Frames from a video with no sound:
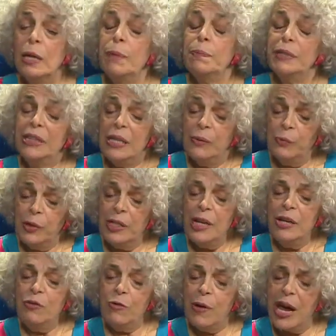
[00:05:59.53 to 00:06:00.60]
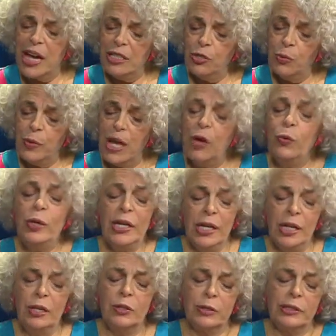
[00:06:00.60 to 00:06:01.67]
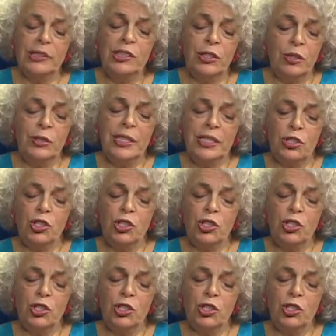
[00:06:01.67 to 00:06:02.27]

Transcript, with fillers: but then when I graduated, well, and I also did